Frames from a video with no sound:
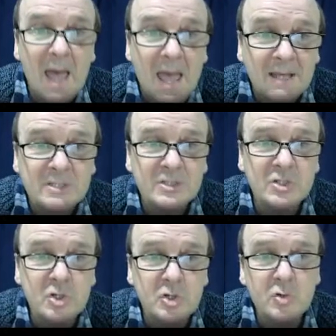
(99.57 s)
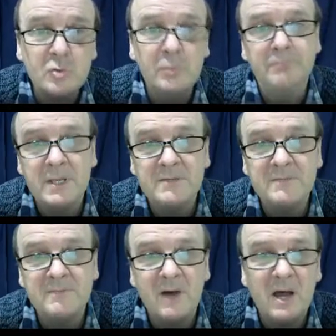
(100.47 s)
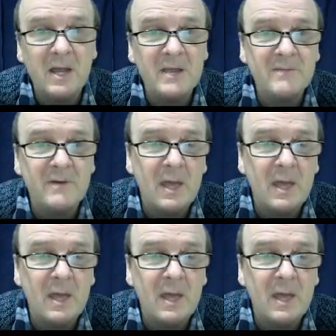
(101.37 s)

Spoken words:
x2 is 5,